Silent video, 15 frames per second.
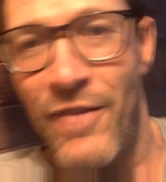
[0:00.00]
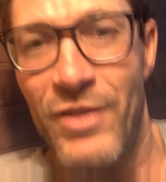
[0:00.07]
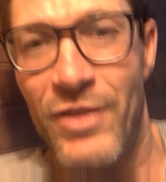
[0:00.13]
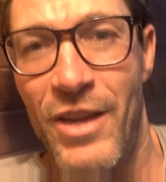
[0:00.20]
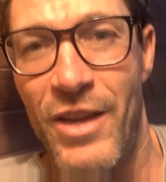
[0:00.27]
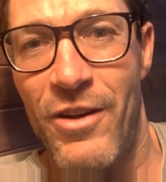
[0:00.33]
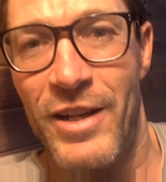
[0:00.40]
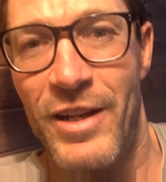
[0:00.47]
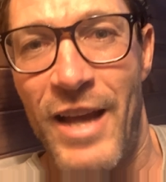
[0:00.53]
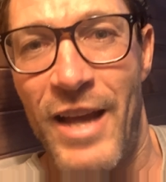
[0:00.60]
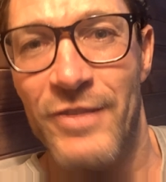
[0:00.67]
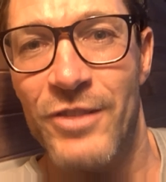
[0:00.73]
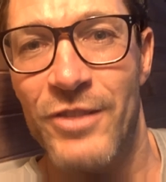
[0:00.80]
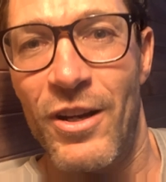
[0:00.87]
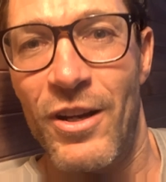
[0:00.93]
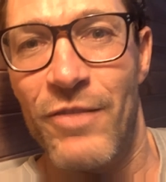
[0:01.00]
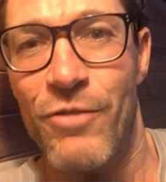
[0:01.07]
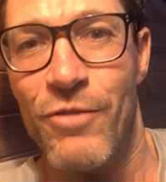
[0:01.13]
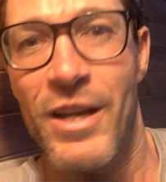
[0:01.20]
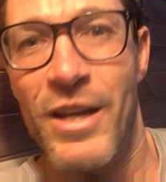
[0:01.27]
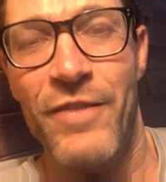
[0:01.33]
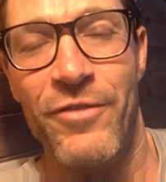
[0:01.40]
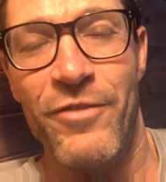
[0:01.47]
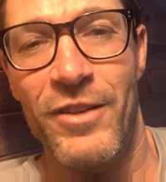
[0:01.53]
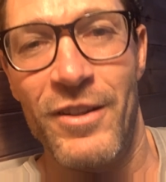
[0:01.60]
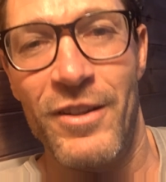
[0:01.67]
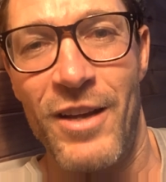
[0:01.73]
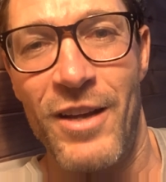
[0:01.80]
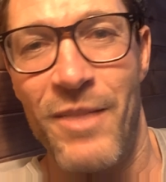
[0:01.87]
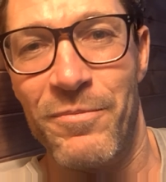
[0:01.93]
Devon there at an outside reef,
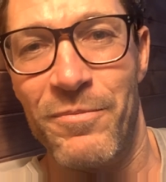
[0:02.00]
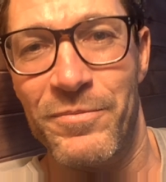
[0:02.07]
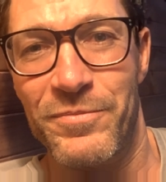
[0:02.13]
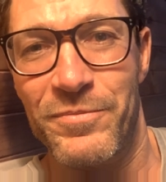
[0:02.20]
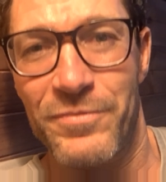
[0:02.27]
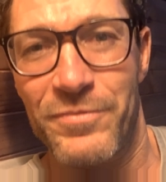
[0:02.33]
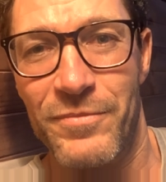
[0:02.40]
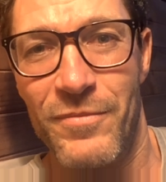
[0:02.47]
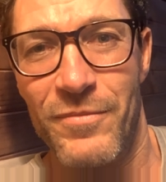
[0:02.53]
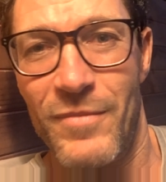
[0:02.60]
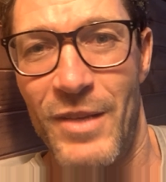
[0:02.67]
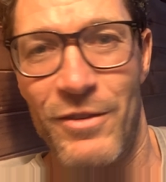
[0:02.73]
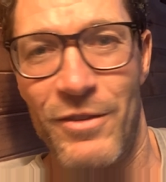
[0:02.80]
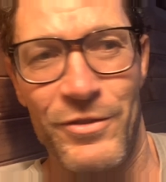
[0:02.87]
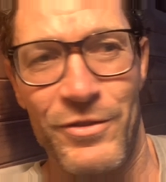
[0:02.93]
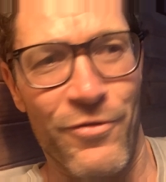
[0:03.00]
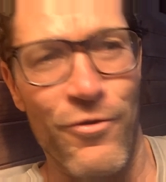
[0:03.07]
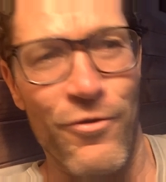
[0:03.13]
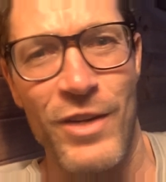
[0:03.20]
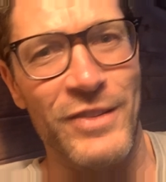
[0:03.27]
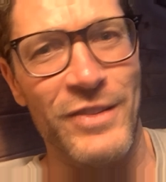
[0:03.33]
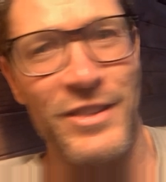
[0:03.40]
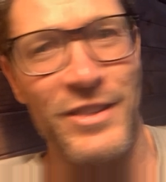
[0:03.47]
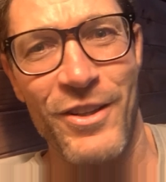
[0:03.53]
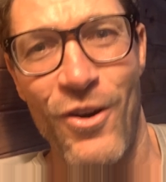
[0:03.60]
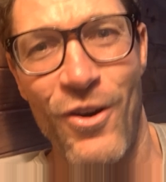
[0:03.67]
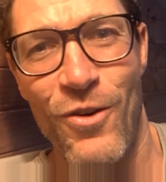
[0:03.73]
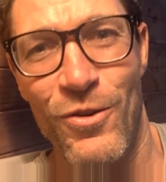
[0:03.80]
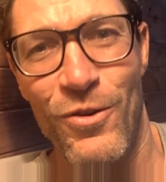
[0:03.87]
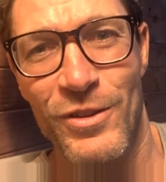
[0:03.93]
and it's freezing
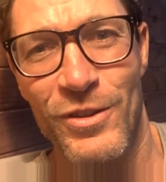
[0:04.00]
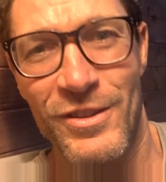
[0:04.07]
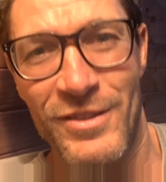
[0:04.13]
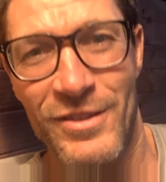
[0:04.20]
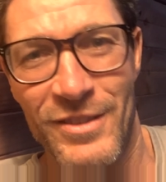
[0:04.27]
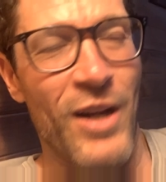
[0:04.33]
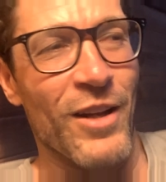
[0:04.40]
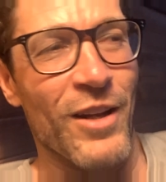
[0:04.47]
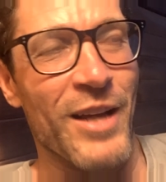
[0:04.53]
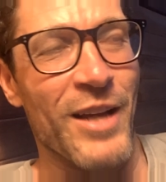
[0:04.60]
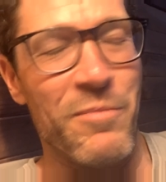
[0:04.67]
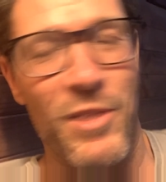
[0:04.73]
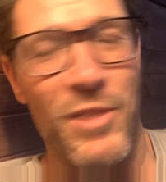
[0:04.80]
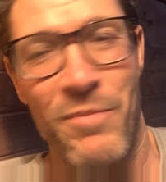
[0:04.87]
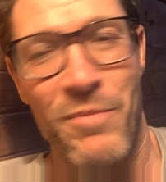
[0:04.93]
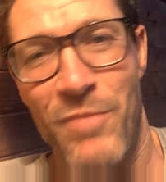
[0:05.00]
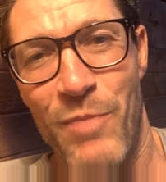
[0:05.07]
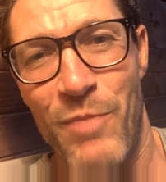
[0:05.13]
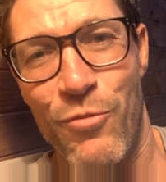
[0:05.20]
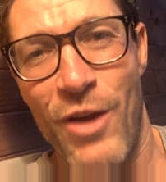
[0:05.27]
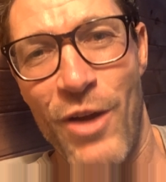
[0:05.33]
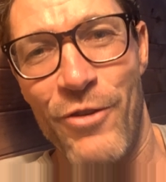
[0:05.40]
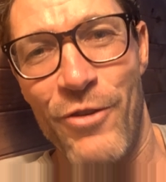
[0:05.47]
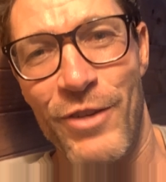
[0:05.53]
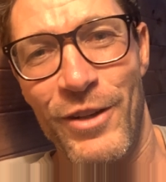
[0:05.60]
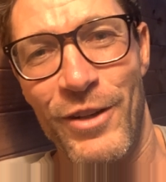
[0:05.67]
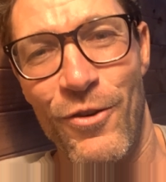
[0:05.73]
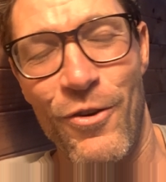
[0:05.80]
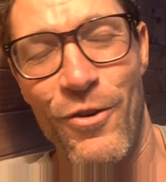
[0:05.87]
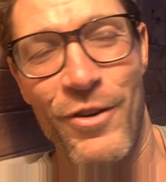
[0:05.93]
cold. And kind of like my
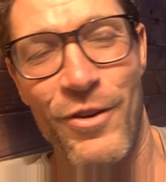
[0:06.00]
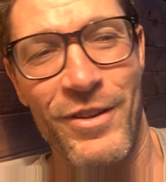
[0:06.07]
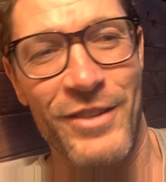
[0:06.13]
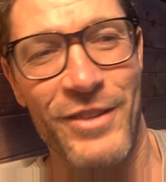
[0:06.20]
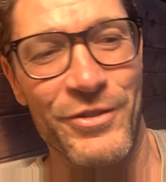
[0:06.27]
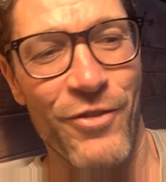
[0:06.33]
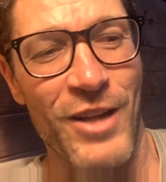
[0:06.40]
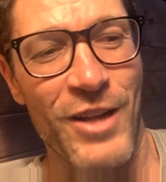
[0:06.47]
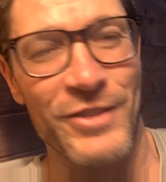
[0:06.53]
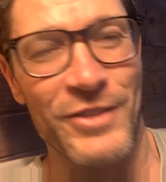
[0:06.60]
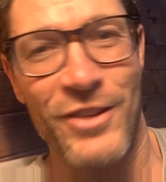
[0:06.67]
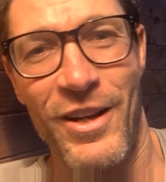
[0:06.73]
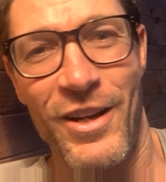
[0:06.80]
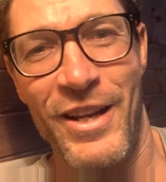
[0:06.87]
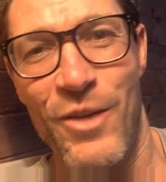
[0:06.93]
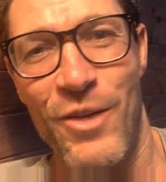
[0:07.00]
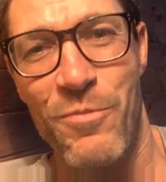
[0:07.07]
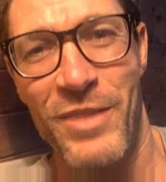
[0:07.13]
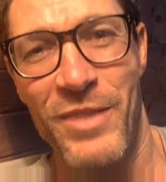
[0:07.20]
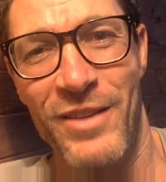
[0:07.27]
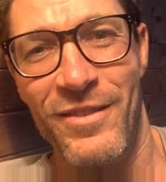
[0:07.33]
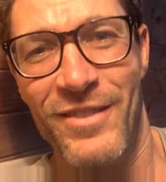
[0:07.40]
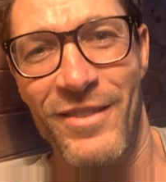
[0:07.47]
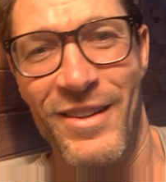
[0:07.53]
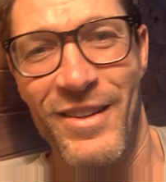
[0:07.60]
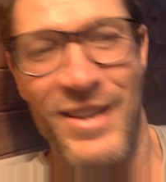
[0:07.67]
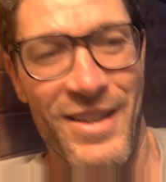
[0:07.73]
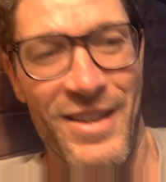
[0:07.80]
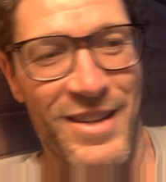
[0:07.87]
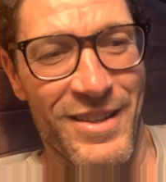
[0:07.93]
brother-in-law and his friends kind of helped me
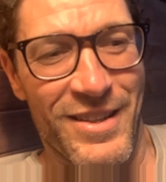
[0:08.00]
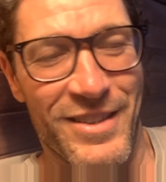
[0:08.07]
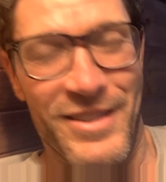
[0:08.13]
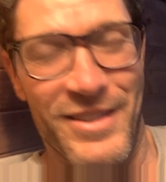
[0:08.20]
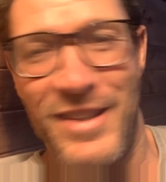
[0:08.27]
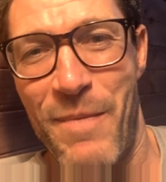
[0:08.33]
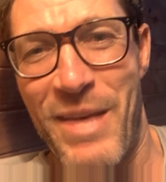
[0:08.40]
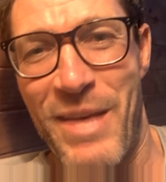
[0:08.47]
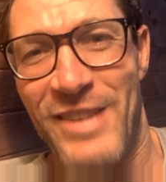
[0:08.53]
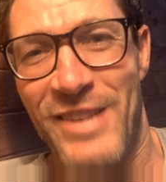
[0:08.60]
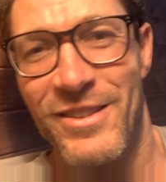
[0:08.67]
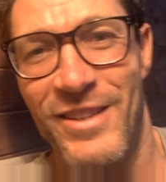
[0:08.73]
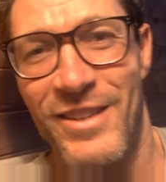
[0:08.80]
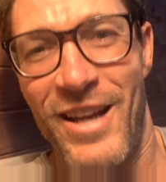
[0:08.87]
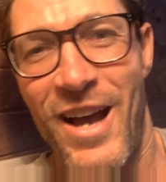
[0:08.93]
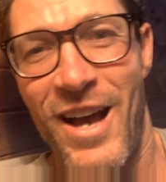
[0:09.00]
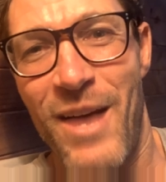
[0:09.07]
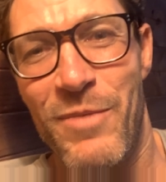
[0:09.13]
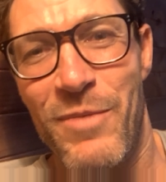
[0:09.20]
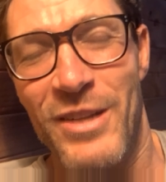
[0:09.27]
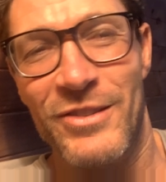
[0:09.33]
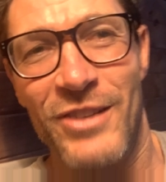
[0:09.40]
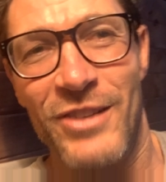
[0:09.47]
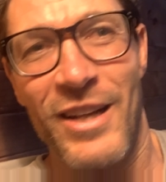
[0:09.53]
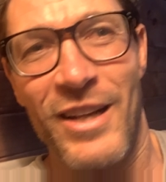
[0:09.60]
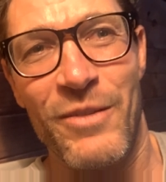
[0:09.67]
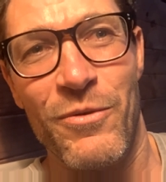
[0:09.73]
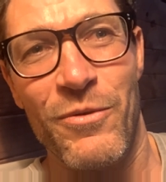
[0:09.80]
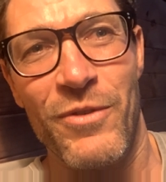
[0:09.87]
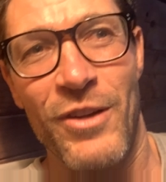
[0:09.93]
get back to the car. But it's
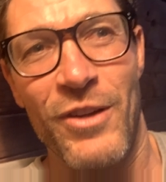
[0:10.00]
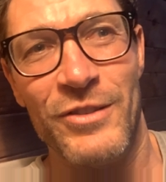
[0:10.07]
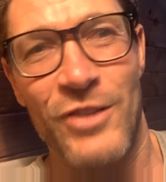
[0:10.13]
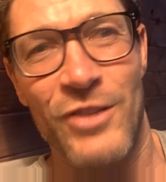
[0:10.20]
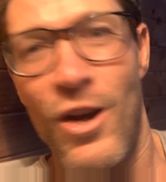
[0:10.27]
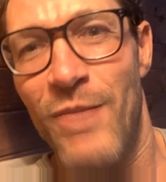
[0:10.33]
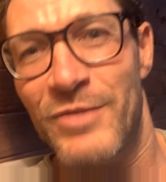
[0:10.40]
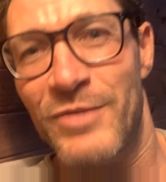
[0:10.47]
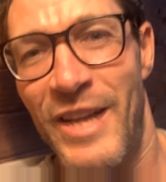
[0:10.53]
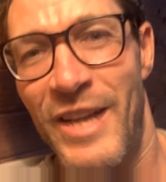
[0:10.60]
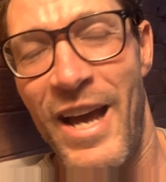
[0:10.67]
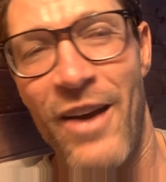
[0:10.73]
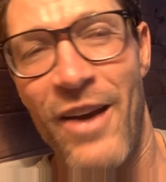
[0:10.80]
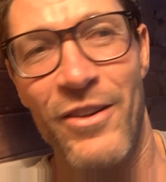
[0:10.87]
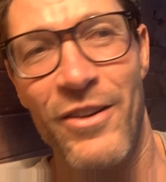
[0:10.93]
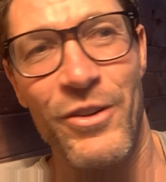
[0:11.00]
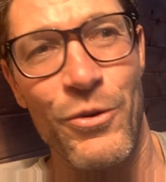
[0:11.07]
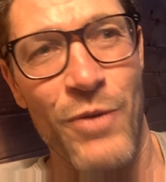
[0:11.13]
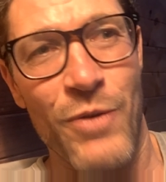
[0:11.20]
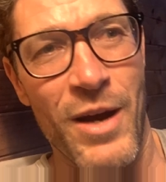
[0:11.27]
like those times out.